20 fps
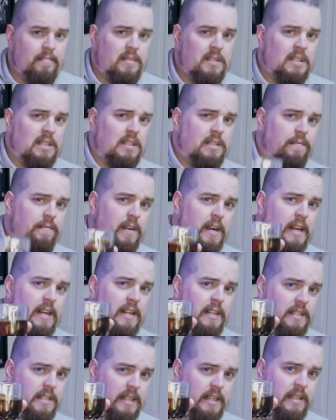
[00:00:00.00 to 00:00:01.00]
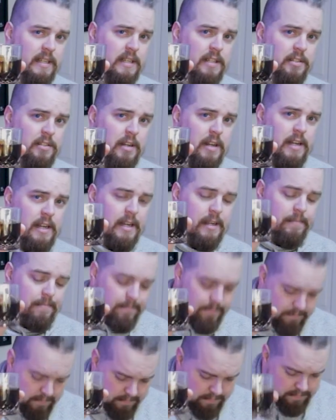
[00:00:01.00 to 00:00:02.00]
It's a fighting, stealing, and drinking.
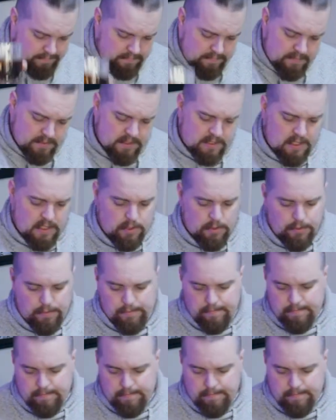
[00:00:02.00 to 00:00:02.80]
Salute.